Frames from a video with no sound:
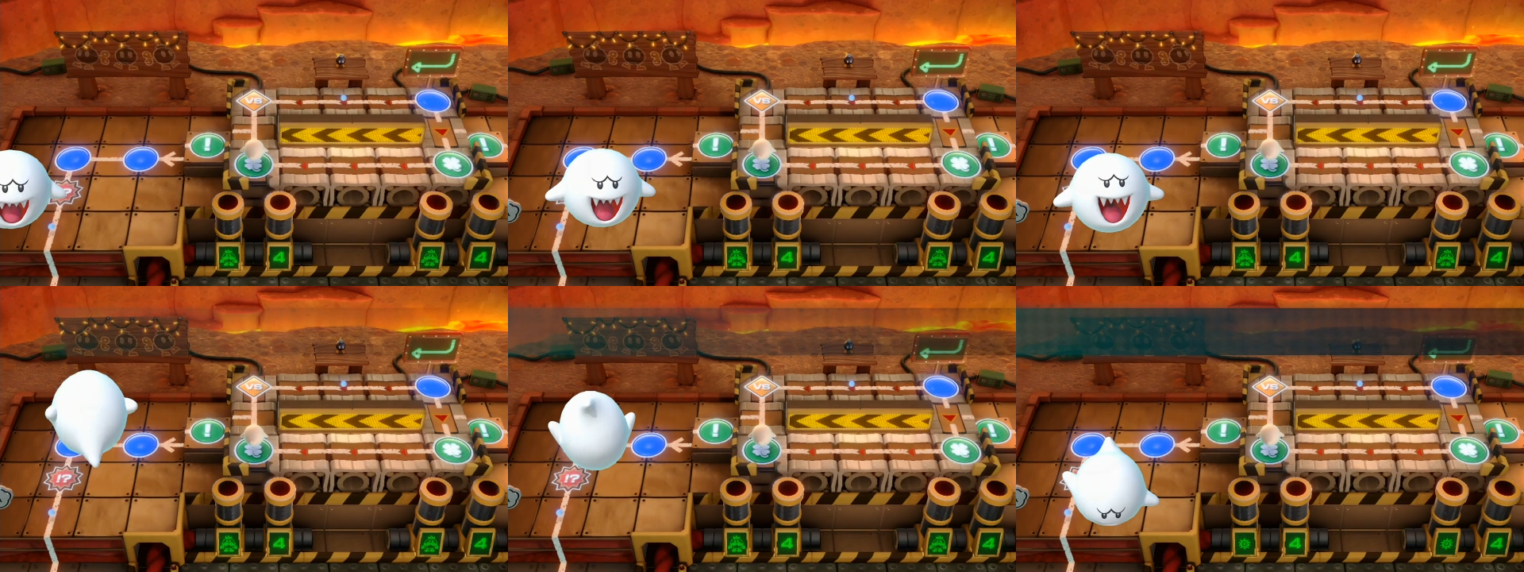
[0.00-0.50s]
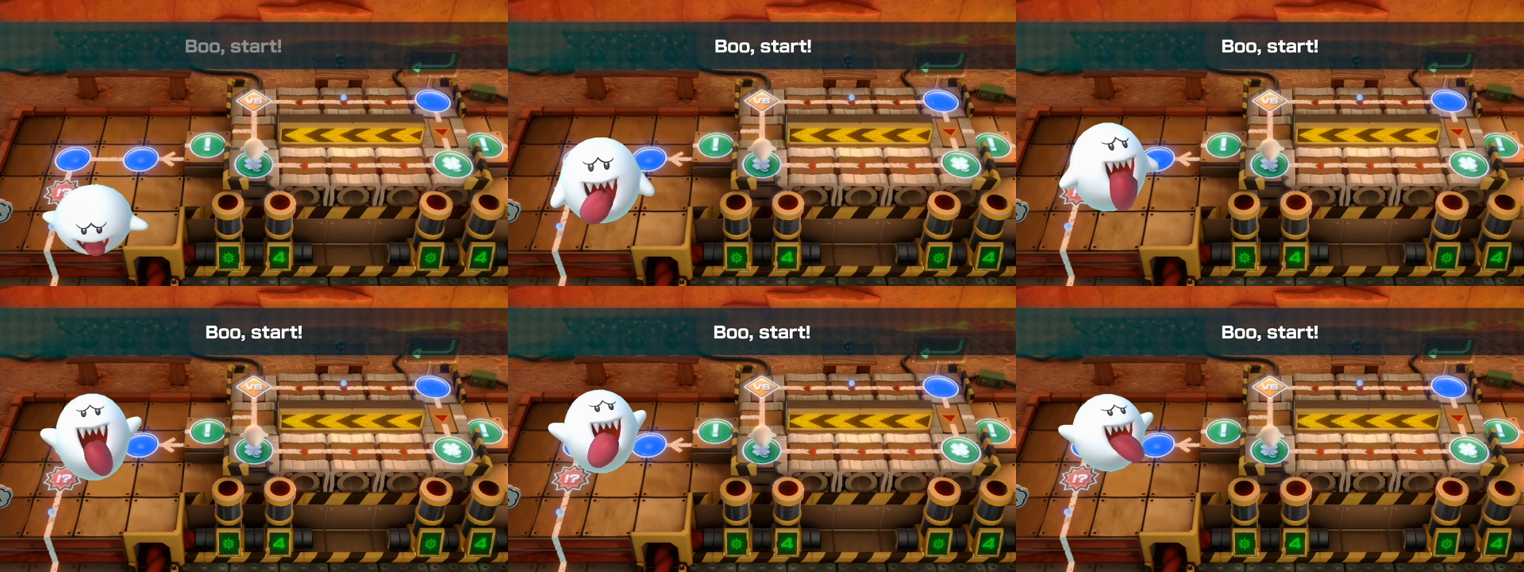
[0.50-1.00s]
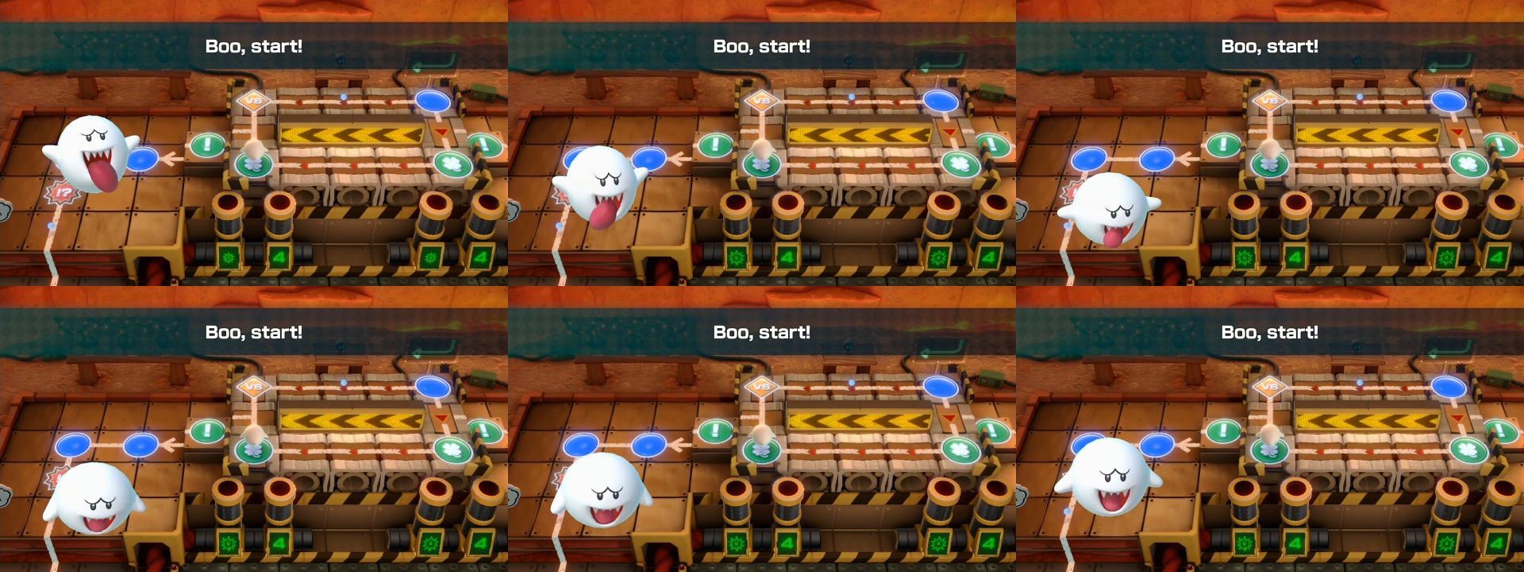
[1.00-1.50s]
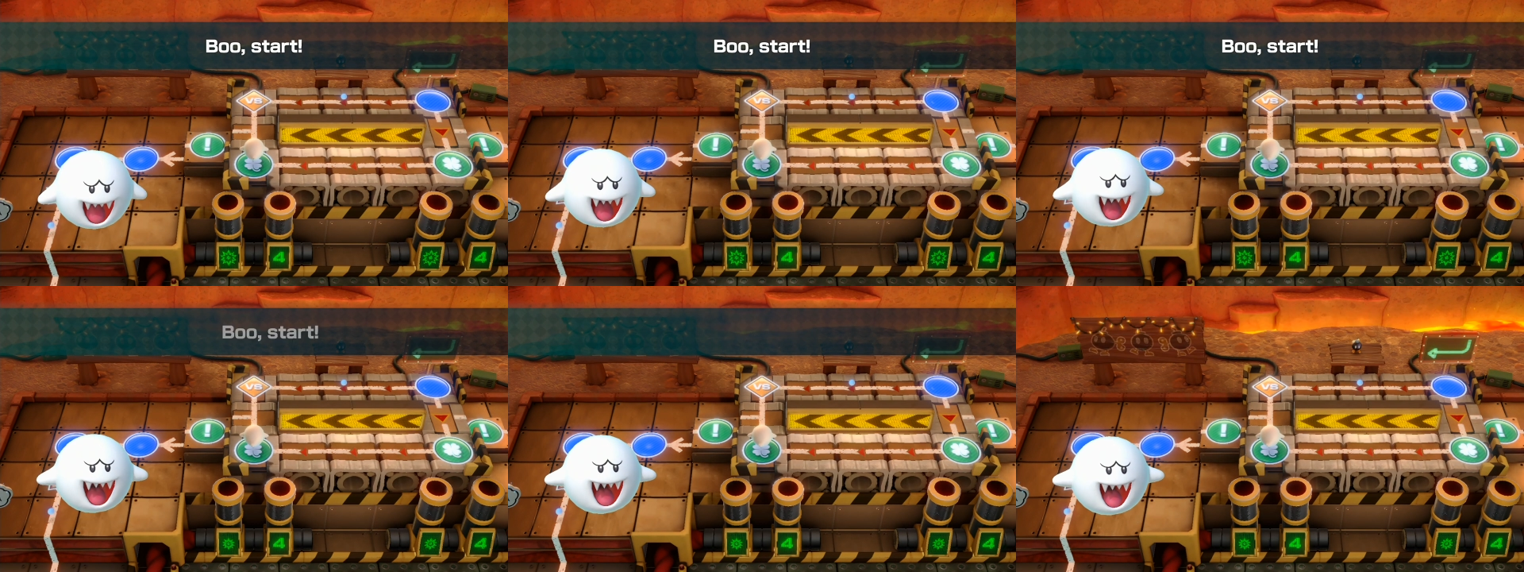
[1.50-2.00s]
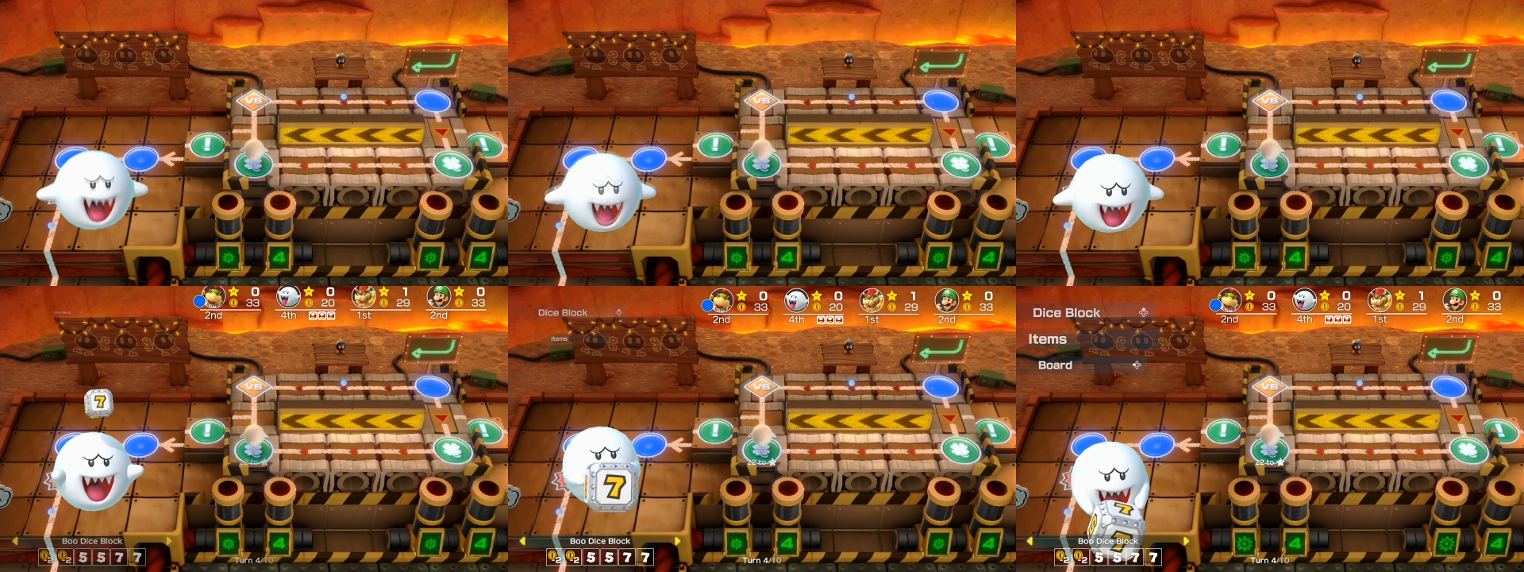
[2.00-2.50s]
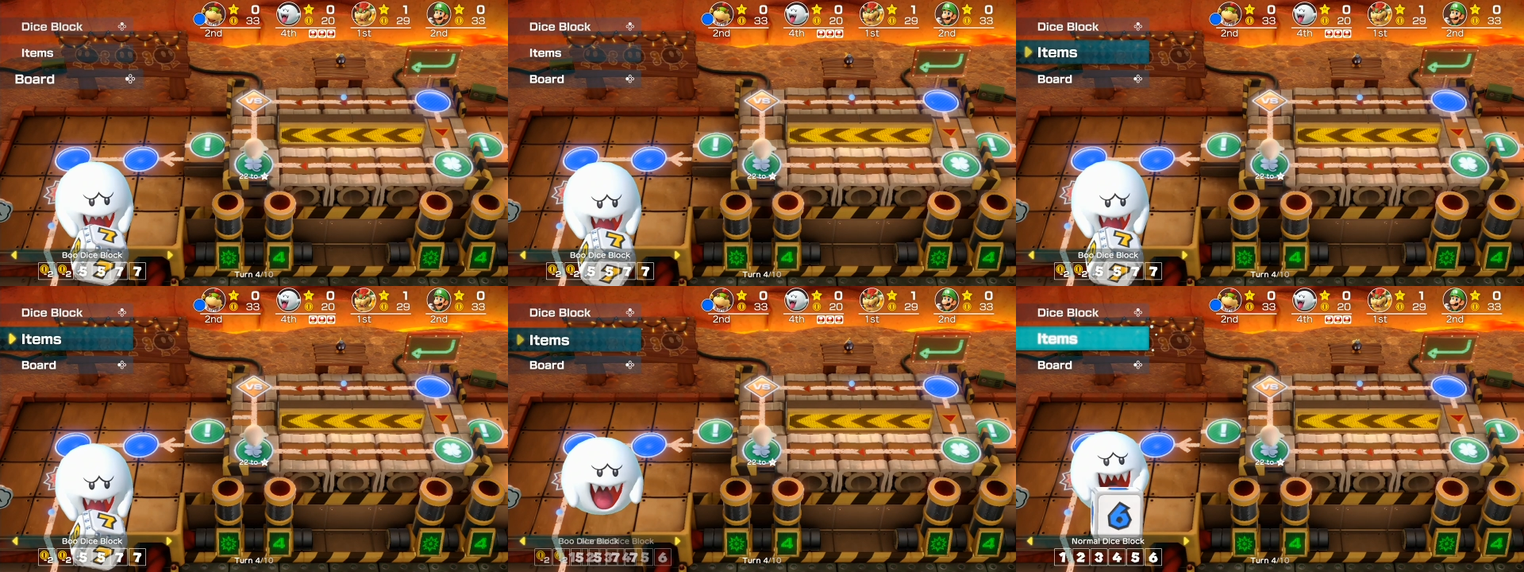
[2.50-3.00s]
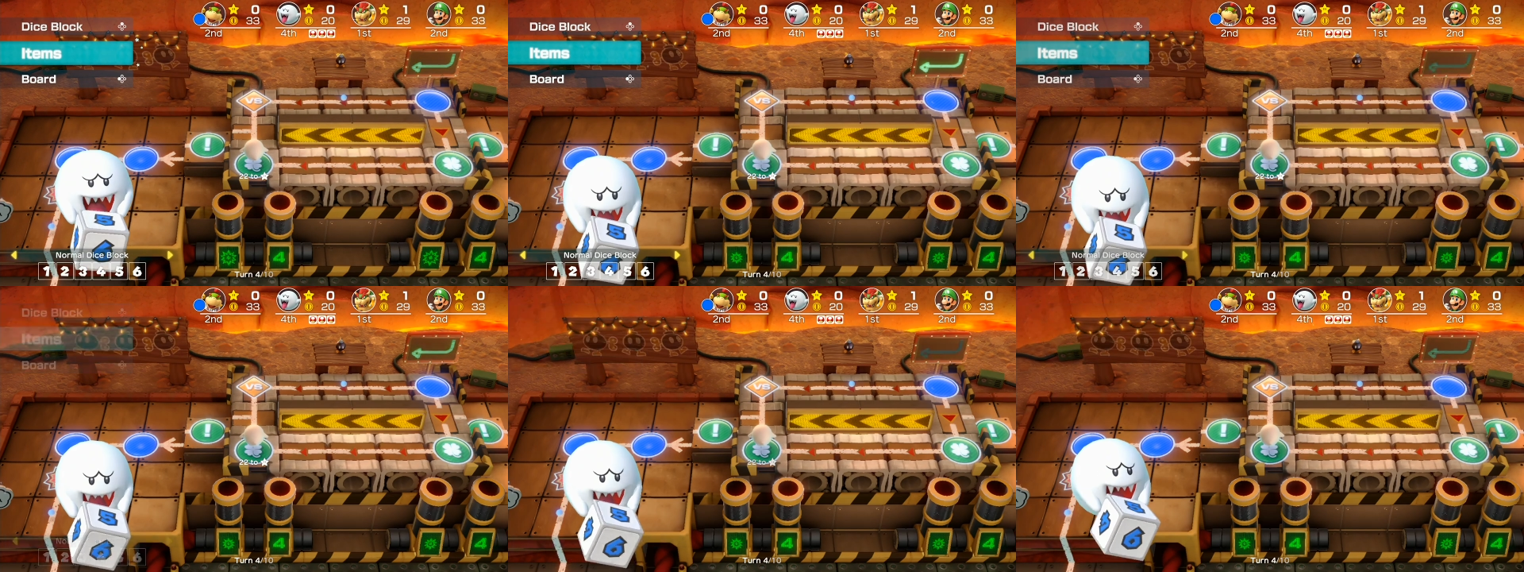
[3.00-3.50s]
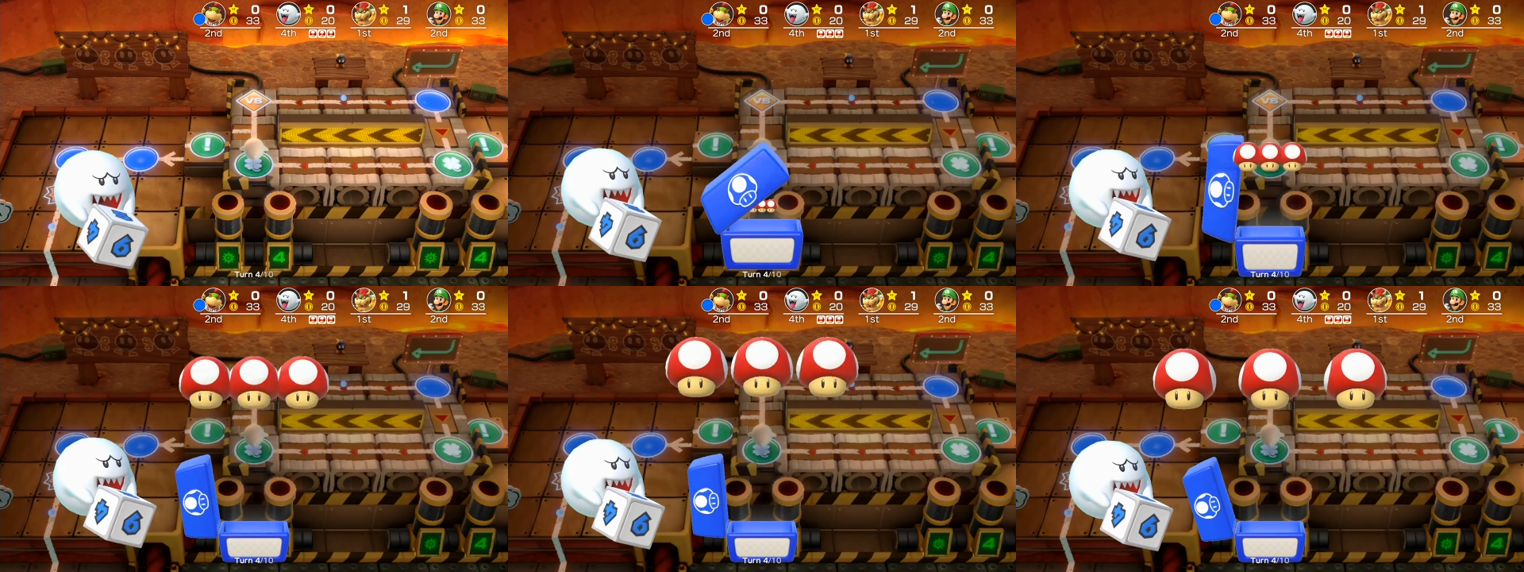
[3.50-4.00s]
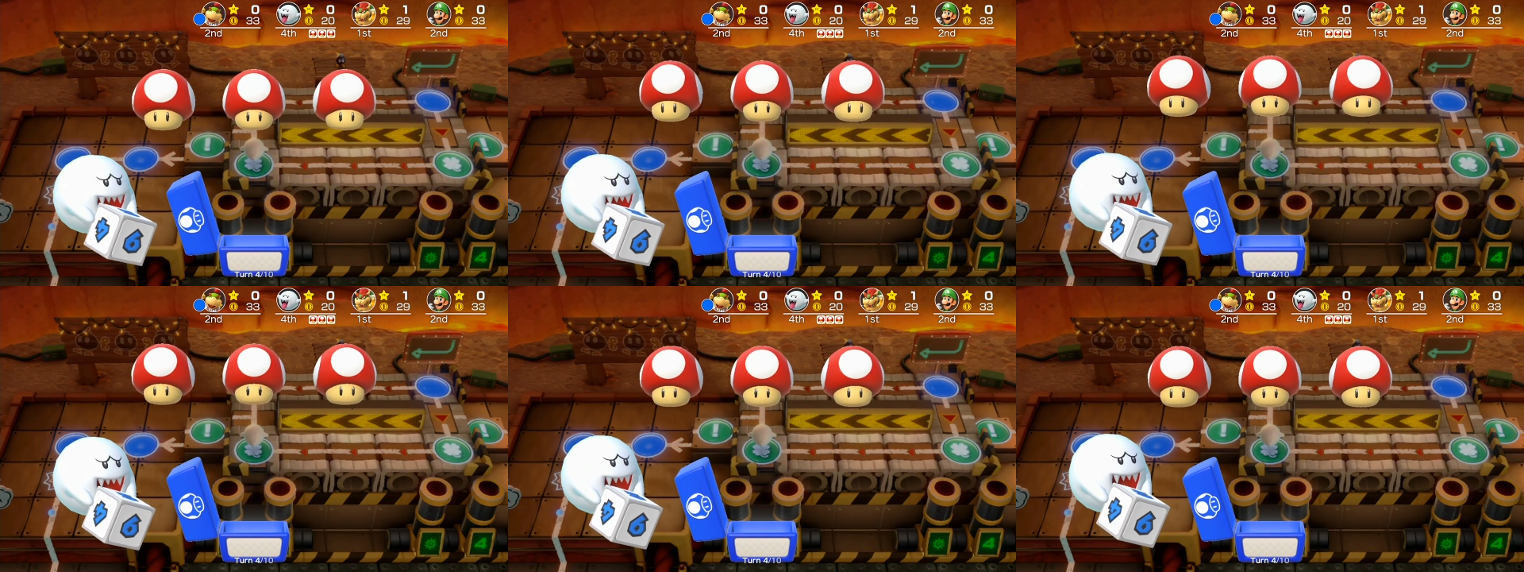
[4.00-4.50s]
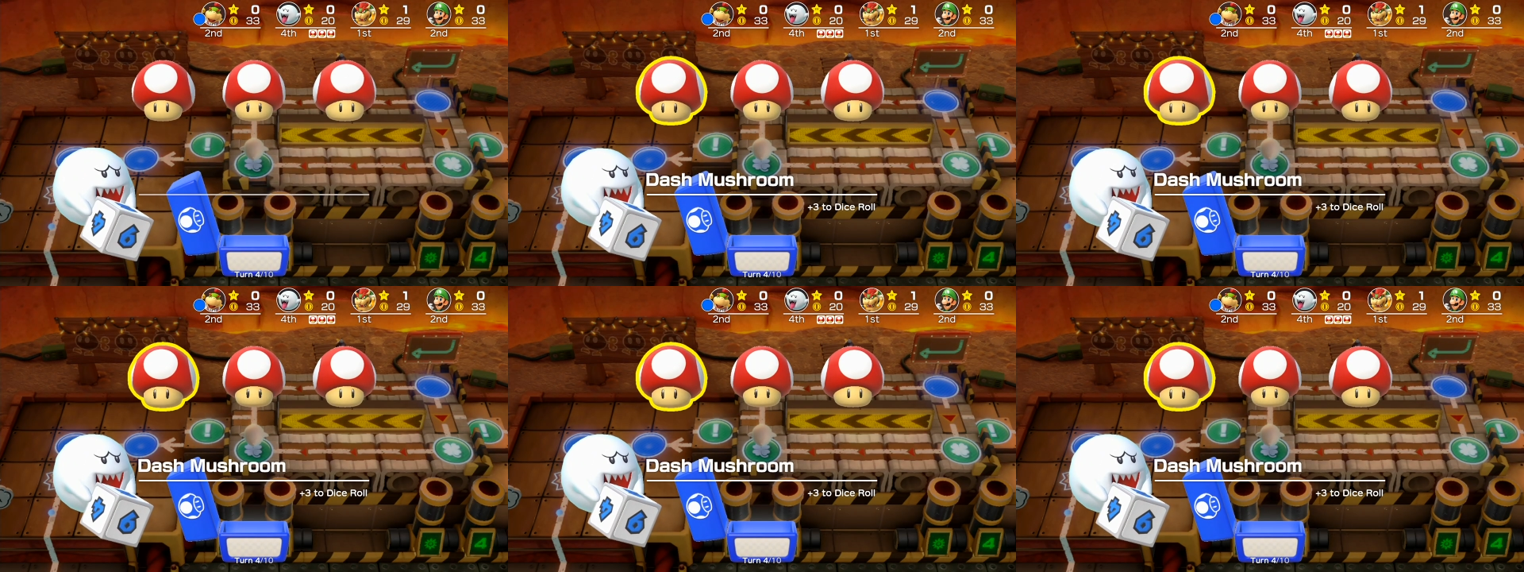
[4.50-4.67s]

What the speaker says: [unreadable: no face in view]